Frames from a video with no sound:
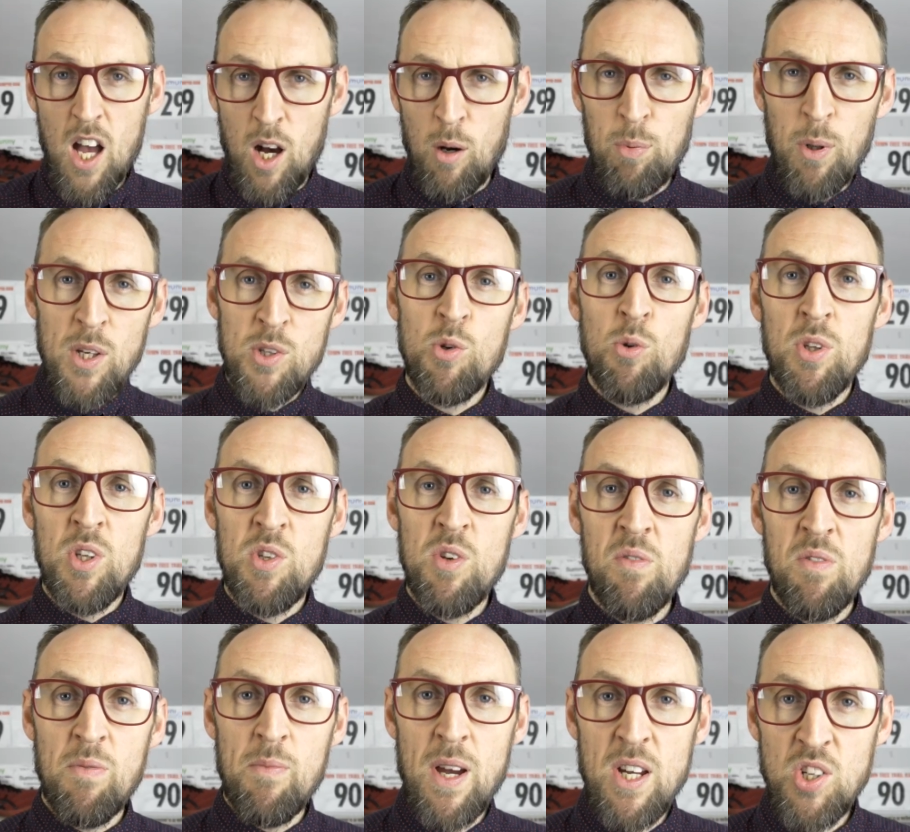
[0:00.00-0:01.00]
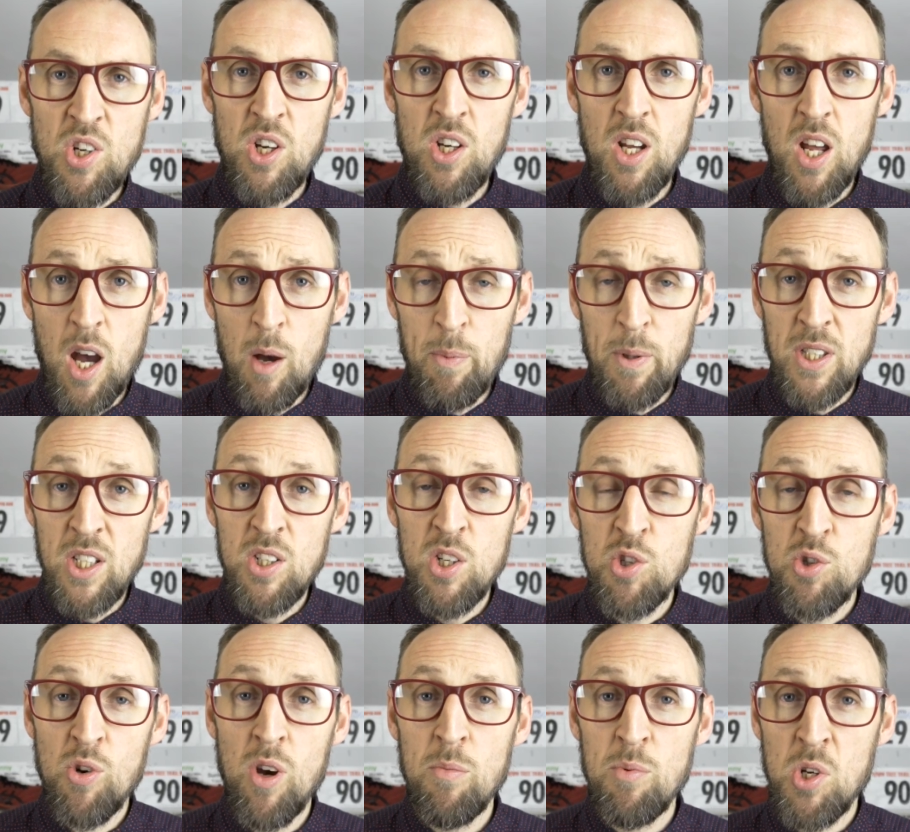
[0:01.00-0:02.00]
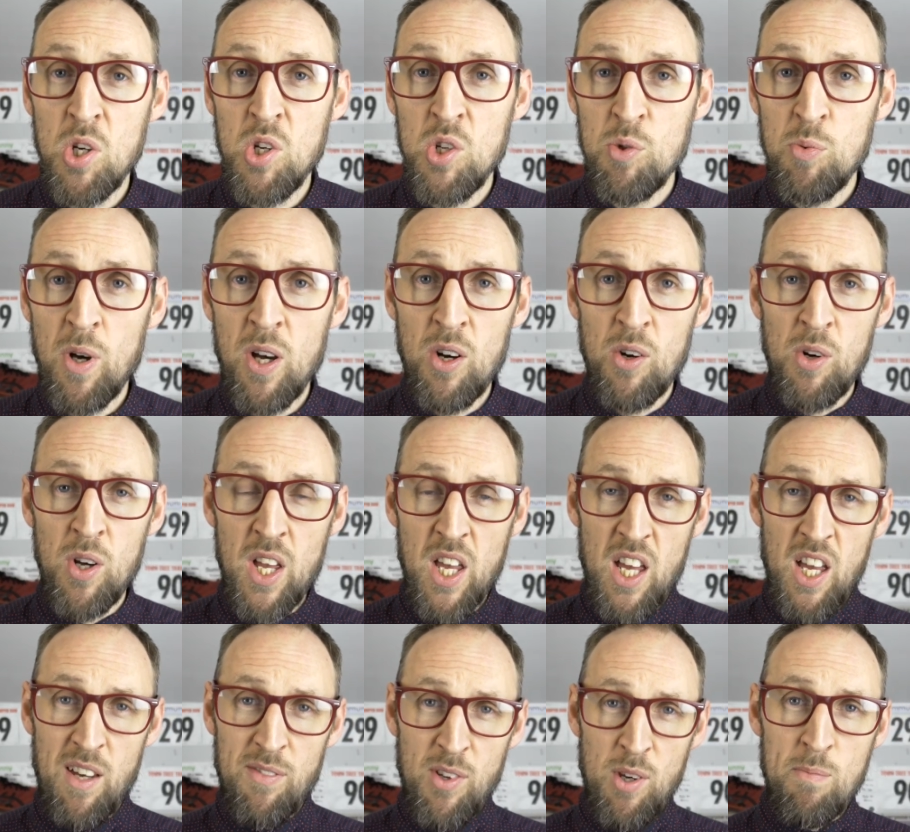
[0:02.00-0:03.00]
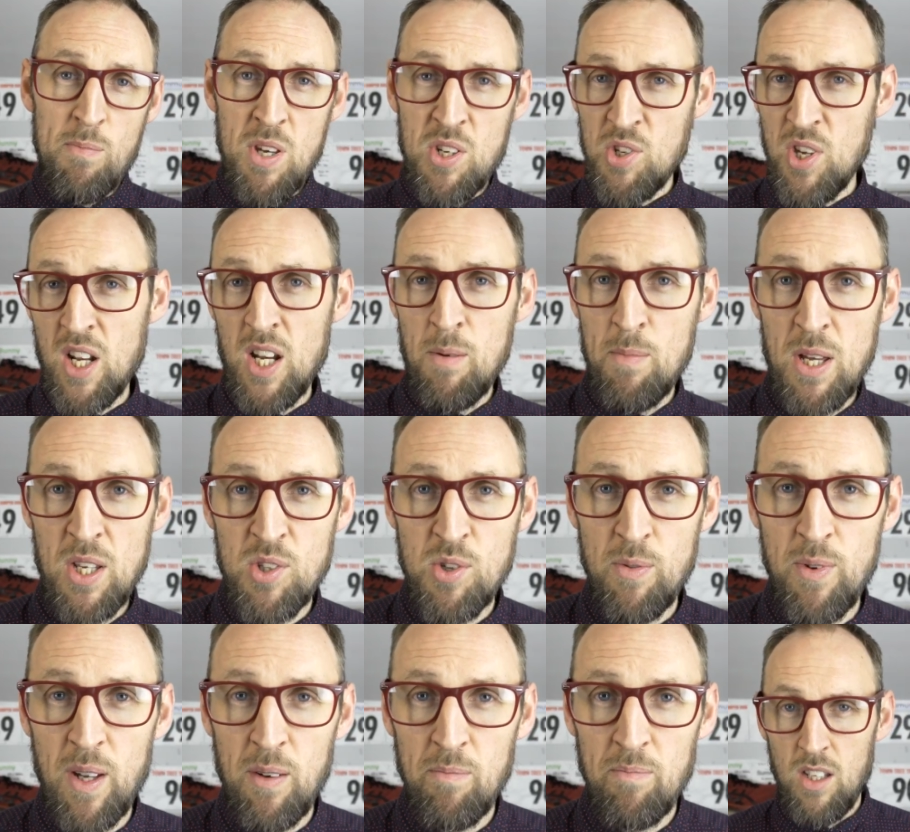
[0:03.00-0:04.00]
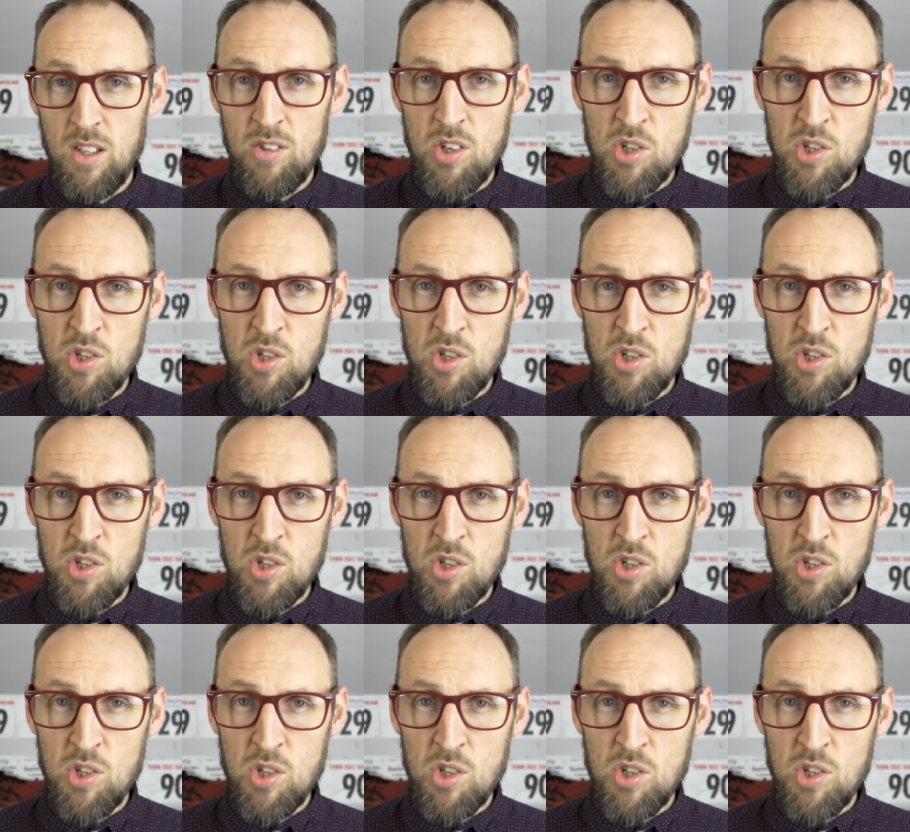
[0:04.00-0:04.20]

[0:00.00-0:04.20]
I'll place all this information up in the description as well if you missed any bits of it.